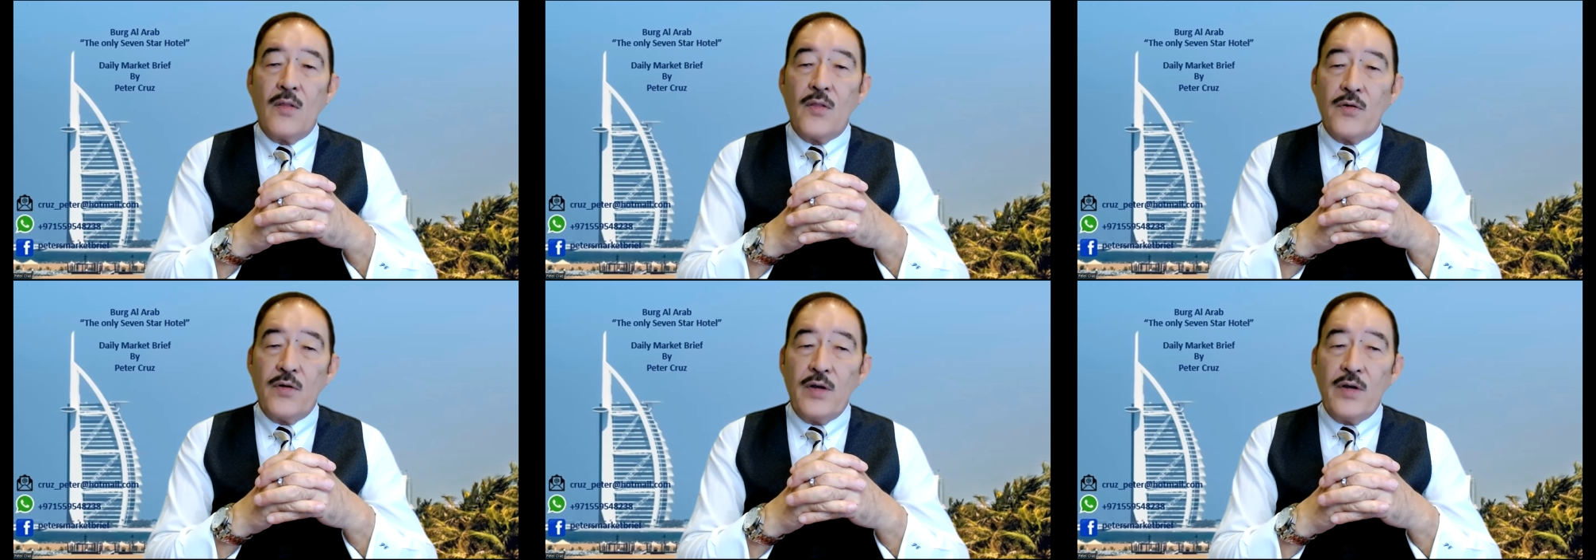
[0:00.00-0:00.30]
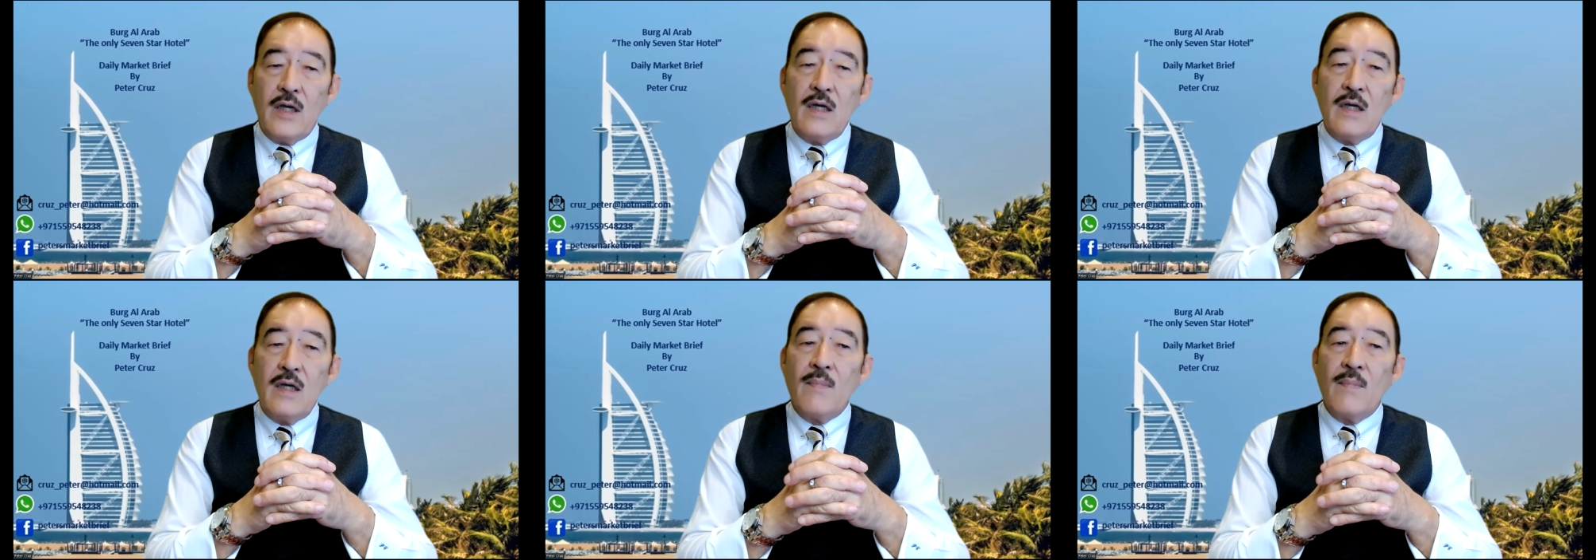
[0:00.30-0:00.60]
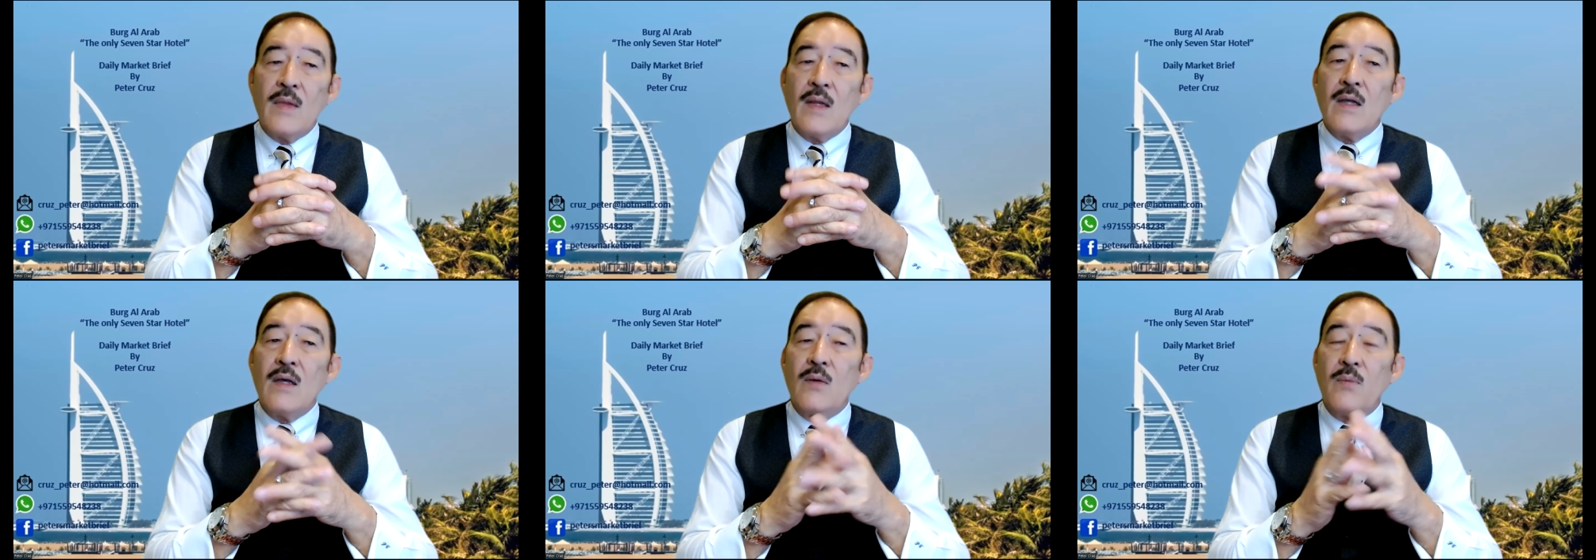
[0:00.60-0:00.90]
Three,
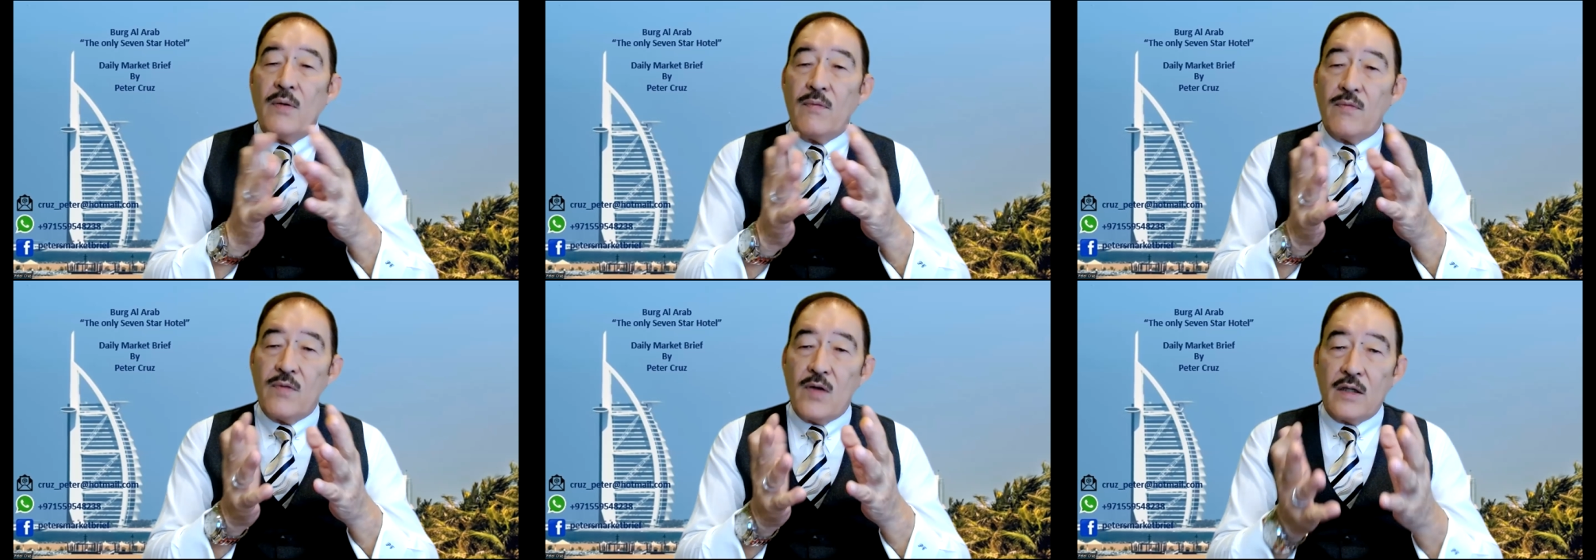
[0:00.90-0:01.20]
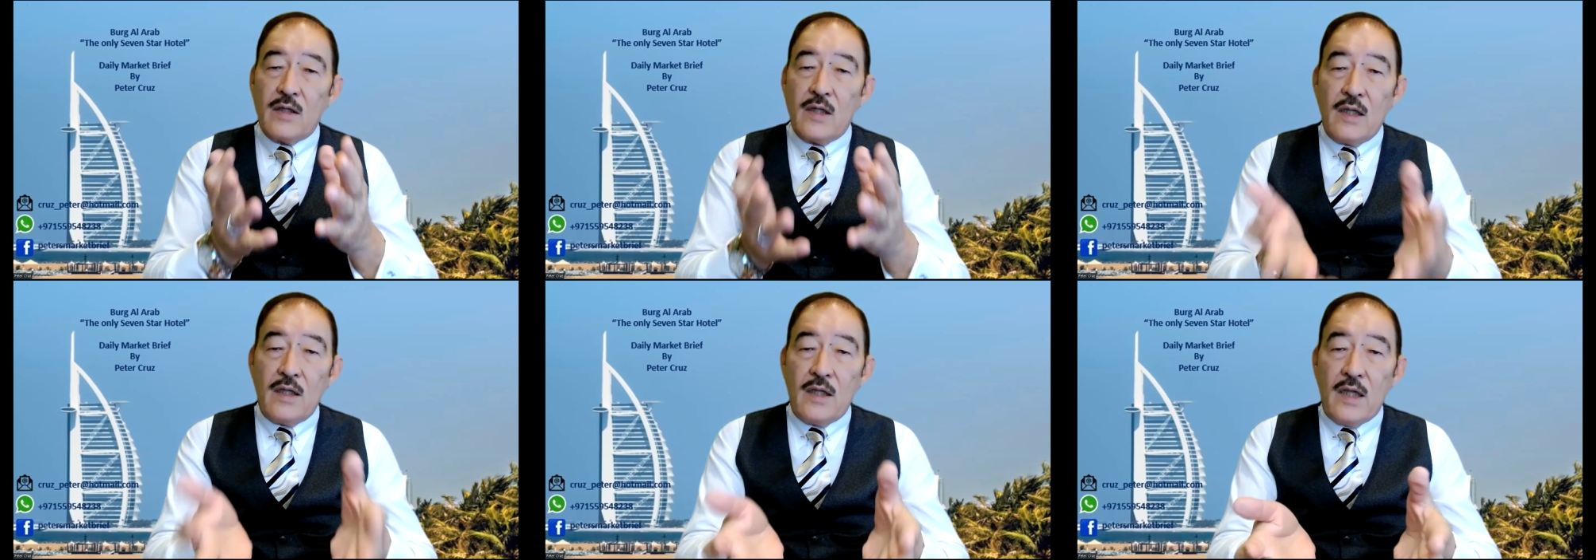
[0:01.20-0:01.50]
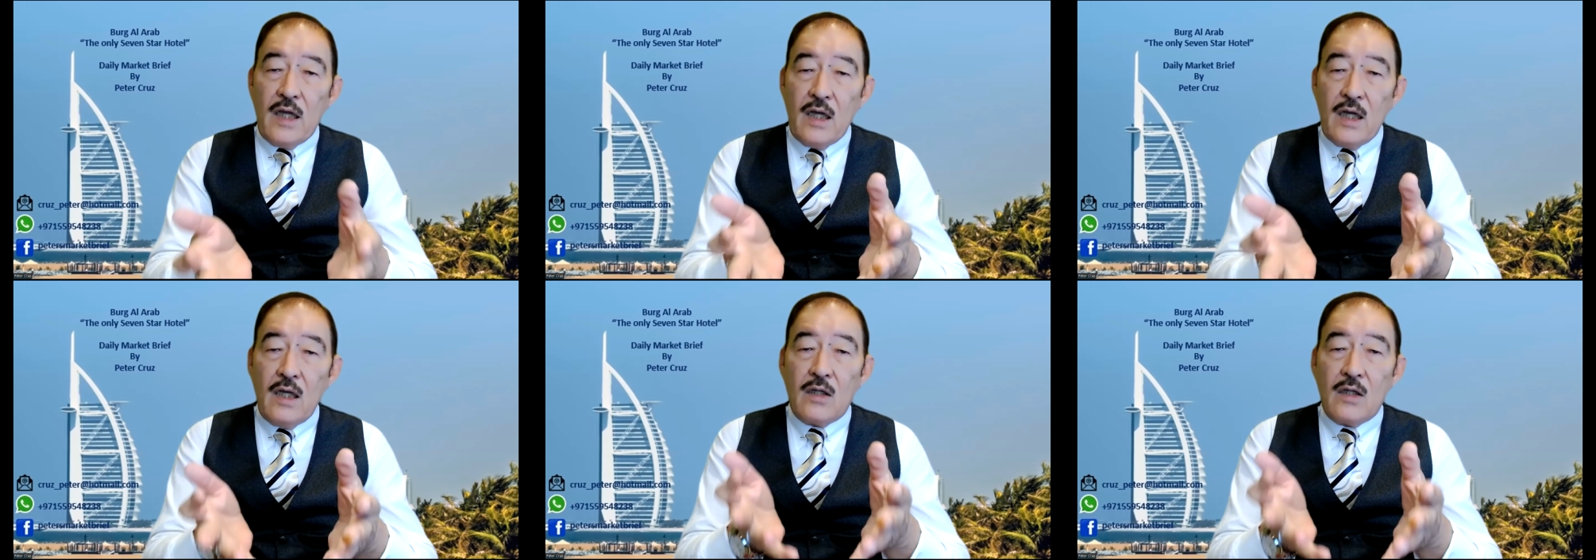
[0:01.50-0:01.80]
we've got the
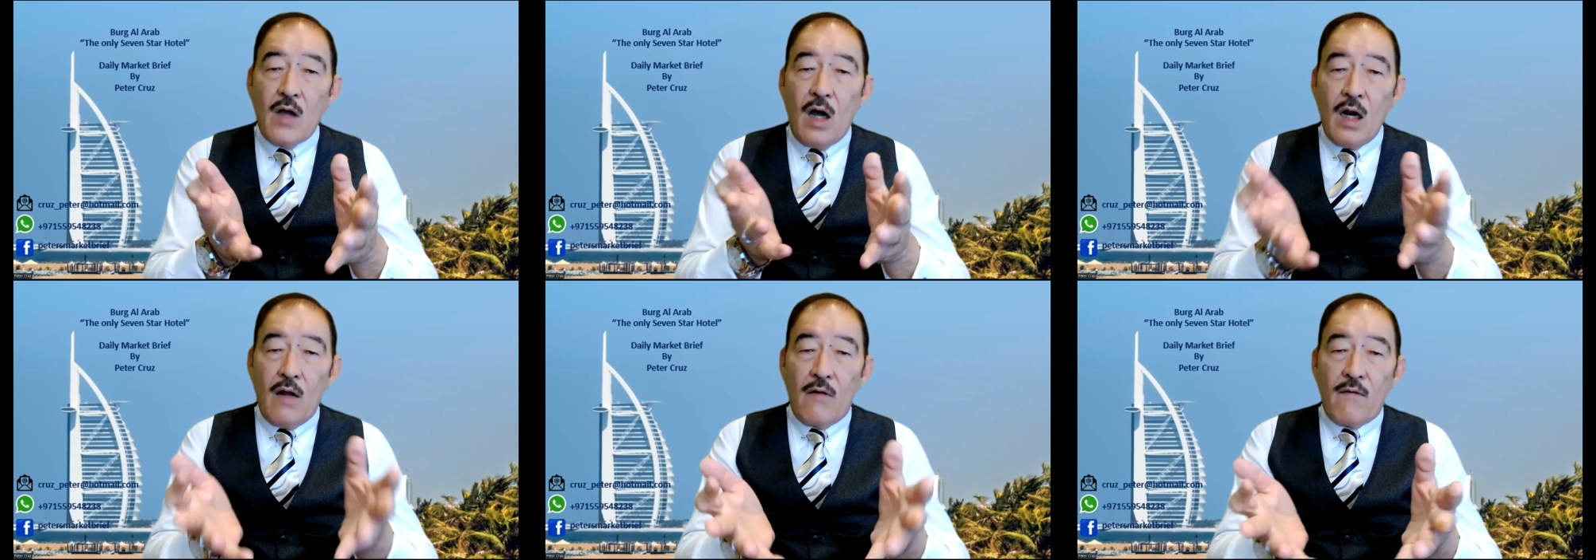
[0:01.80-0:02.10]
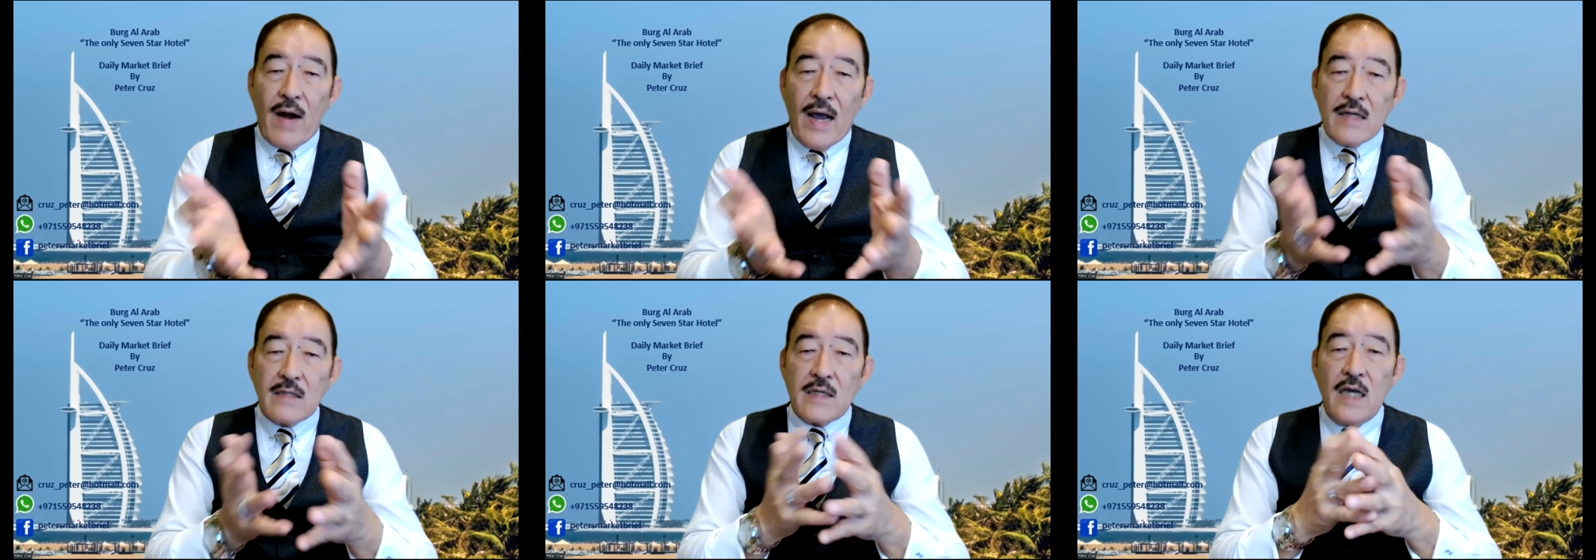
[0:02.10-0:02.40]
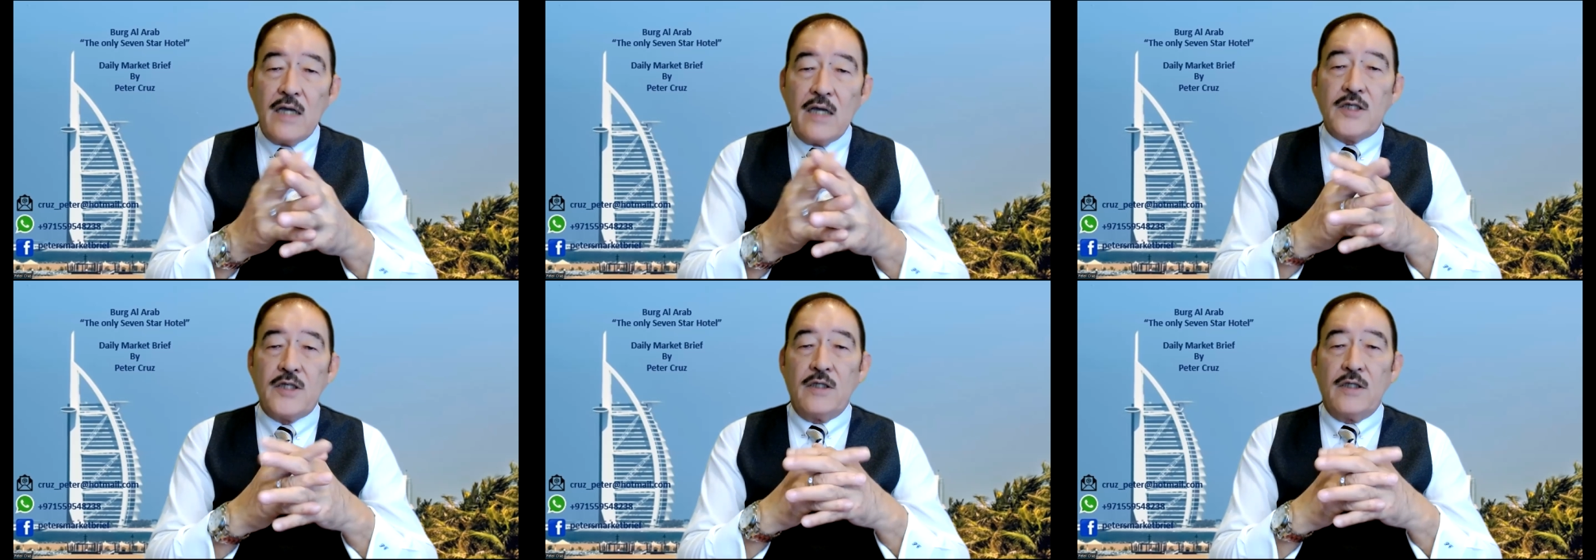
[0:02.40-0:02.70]
de
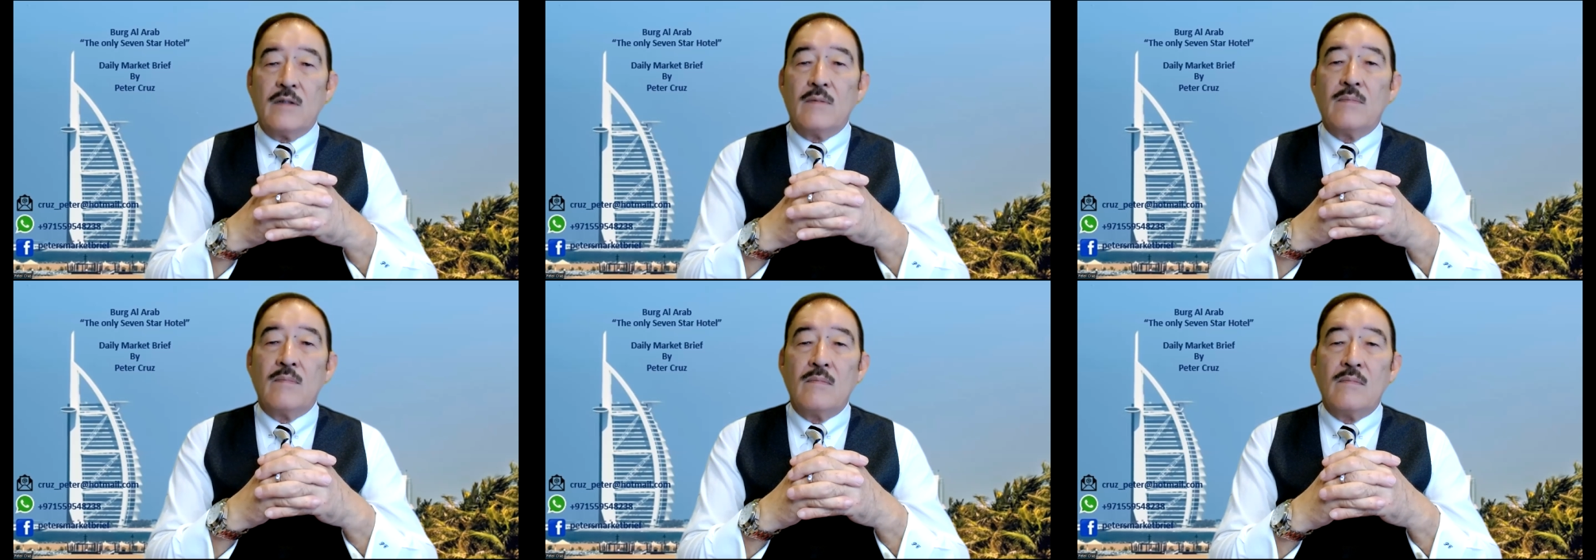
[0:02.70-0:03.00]
dollarization